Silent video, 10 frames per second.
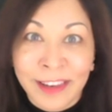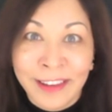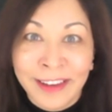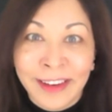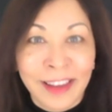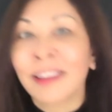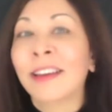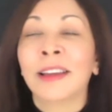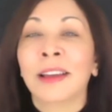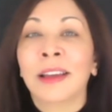learning
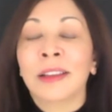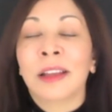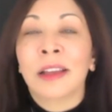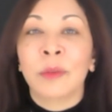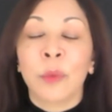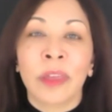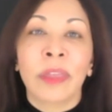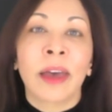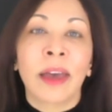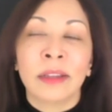
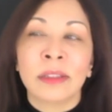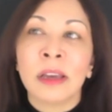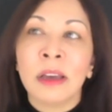and